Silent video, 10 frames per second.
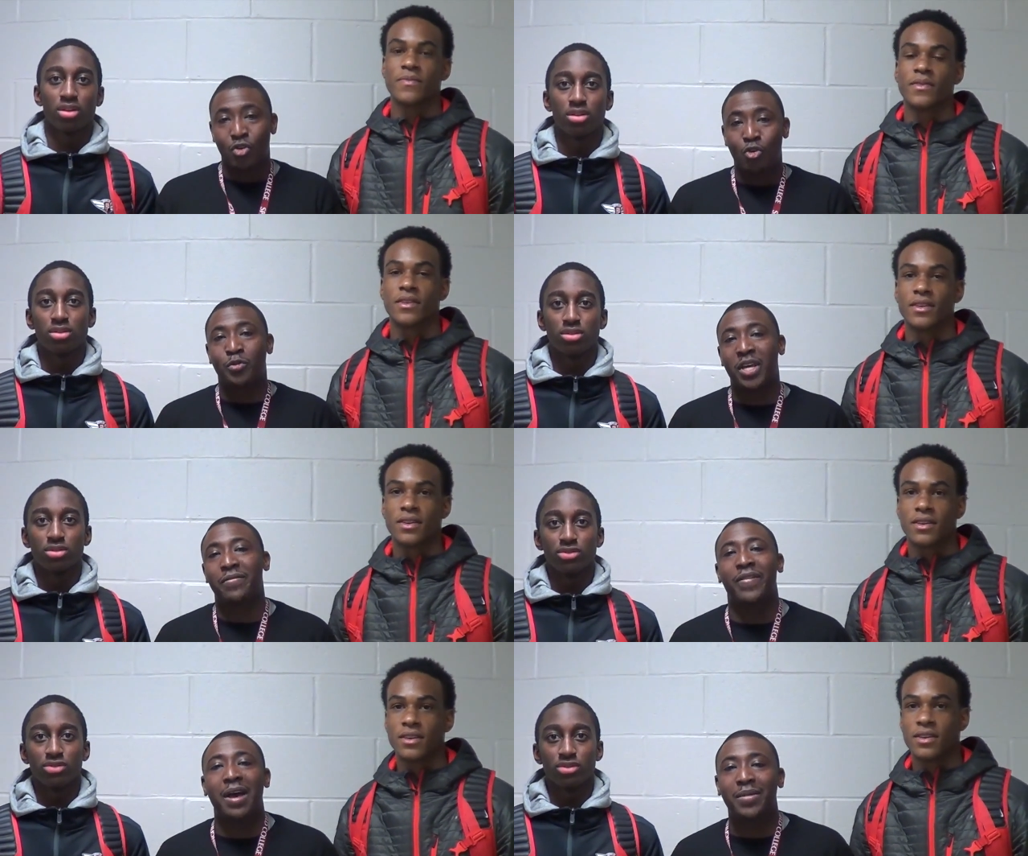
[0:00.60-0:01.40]

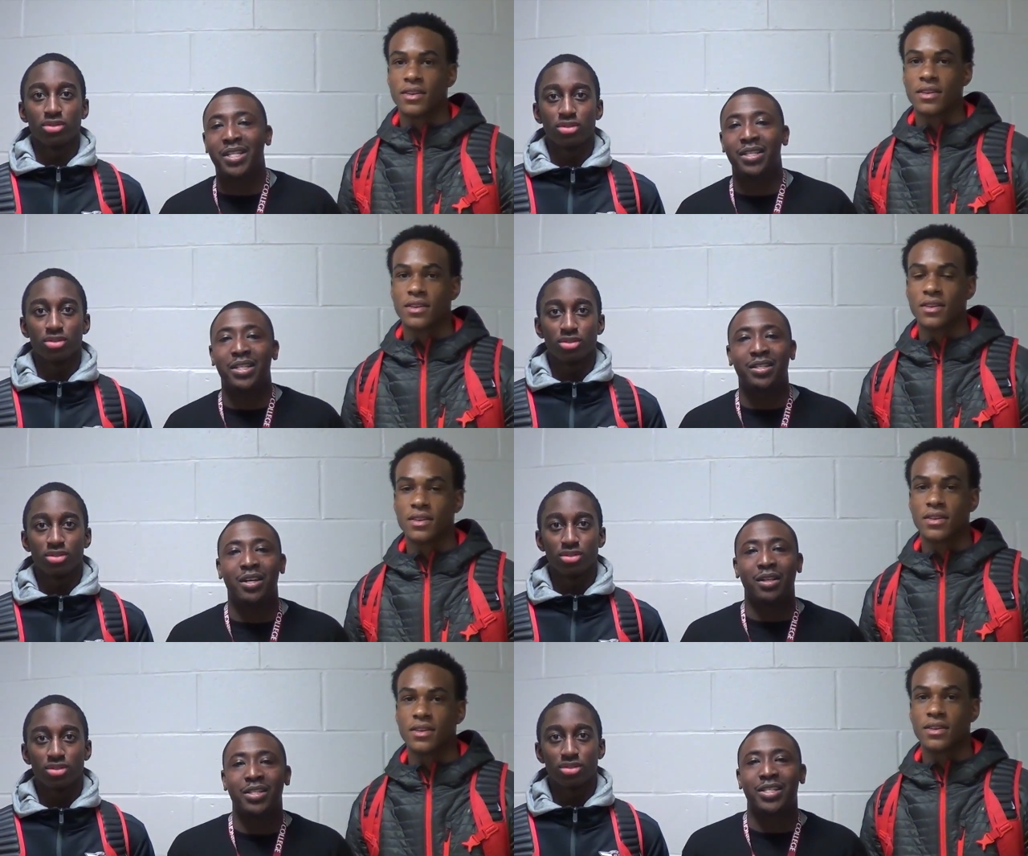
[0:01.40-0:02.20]
Speaker 1: Hoopside family, Ian
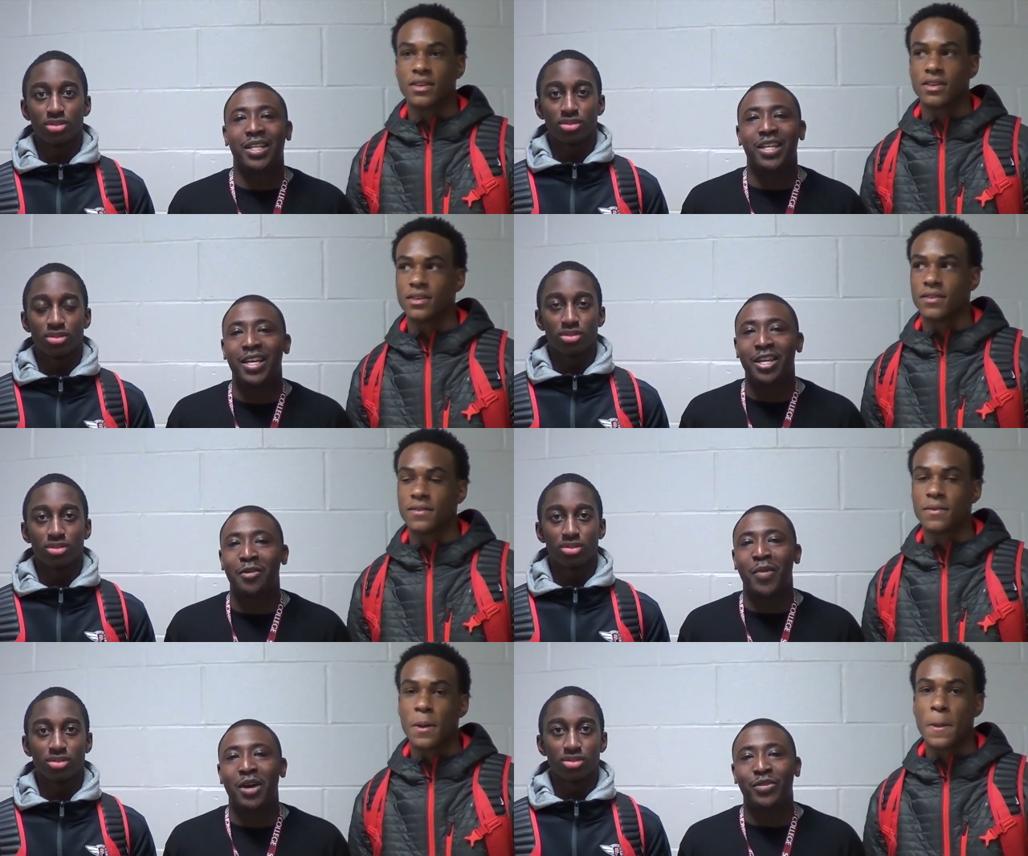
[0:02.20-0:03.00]
Douglas, the
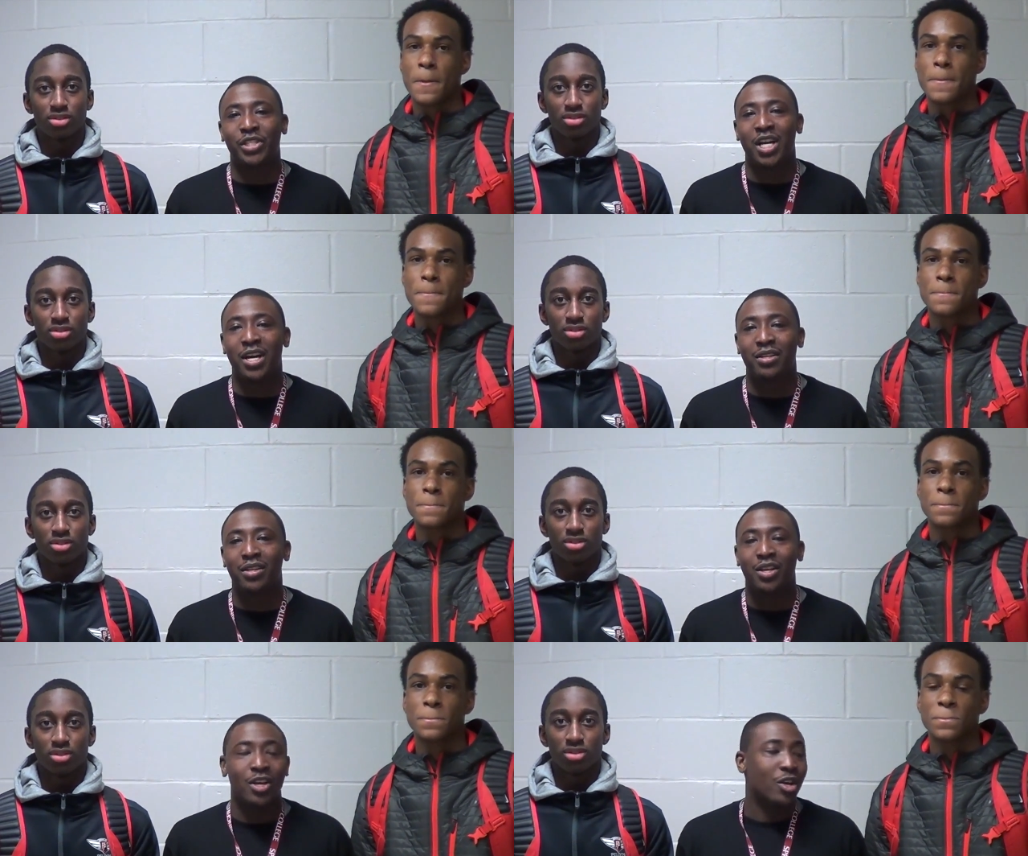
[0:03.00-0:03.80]
Canadian Ahmad Rashad,
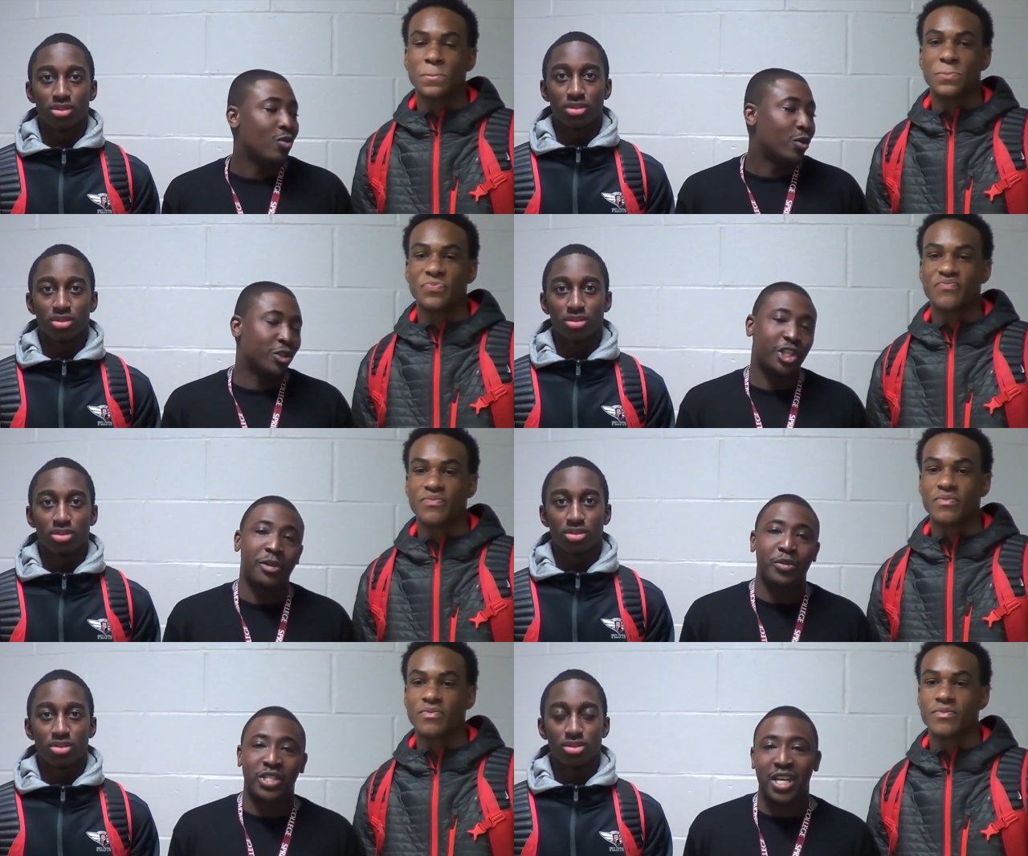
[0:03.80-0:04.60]

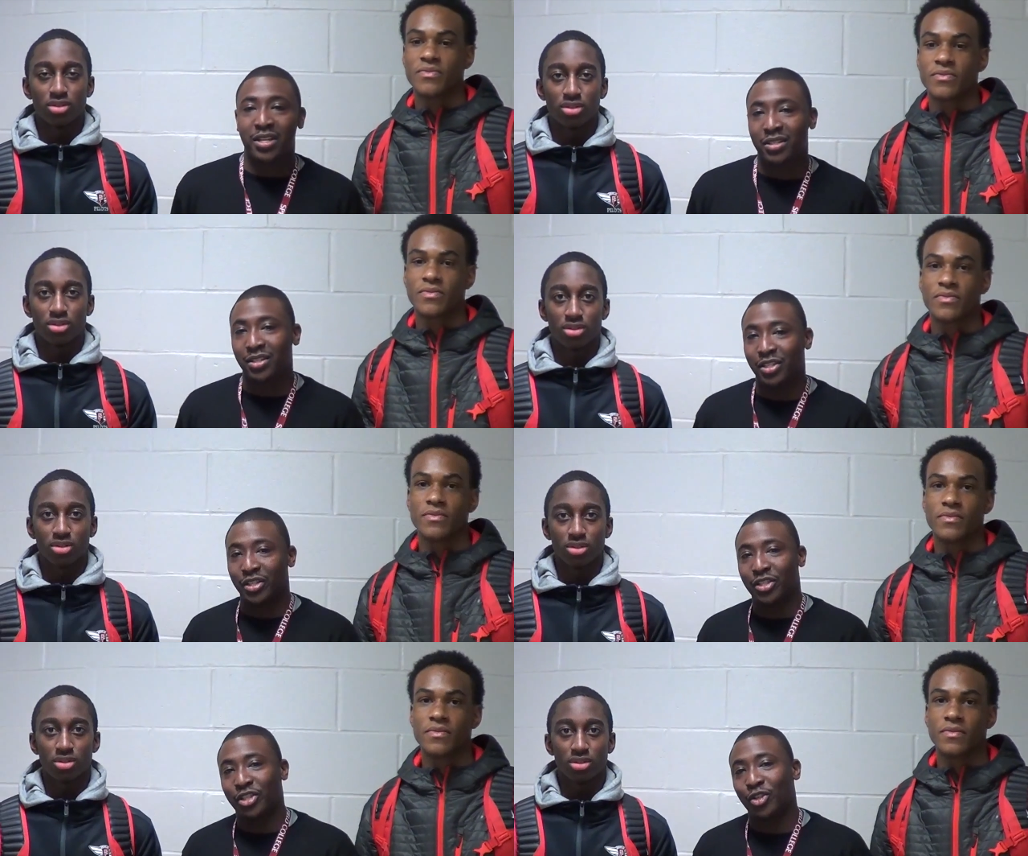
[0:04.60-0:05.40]
Oshae Brissett,
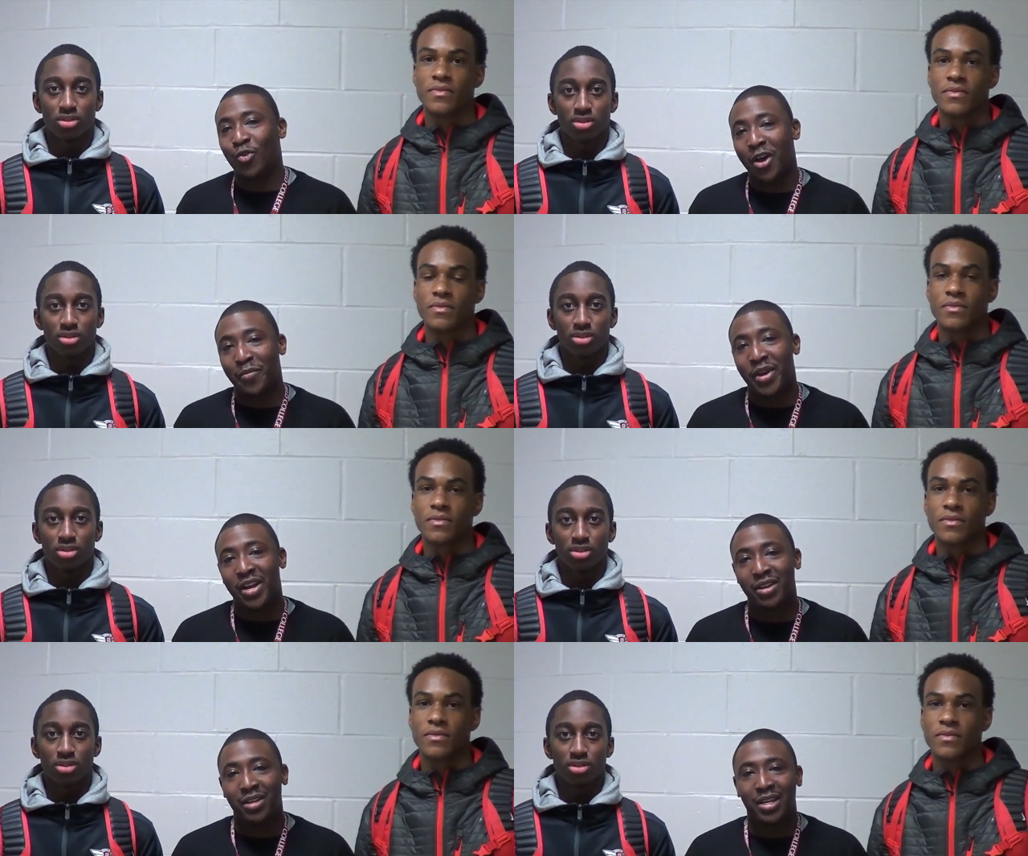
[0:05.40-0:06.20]
Shaquan
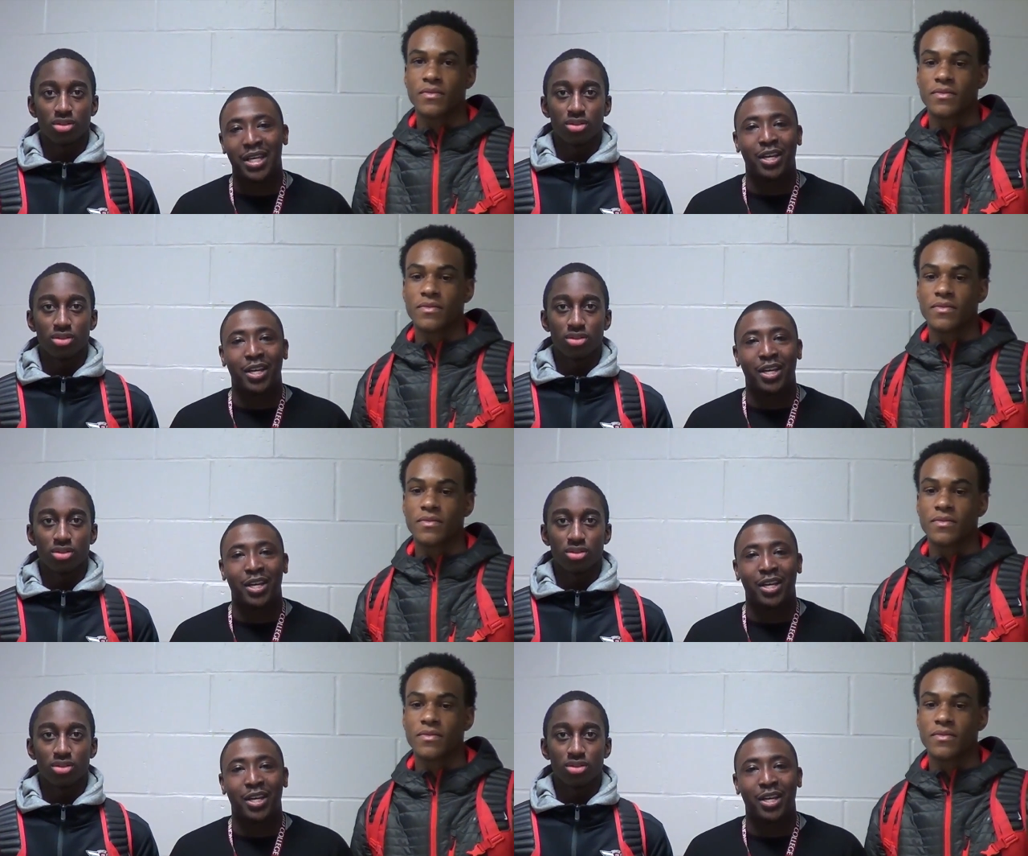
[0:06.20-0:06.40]
Barrett.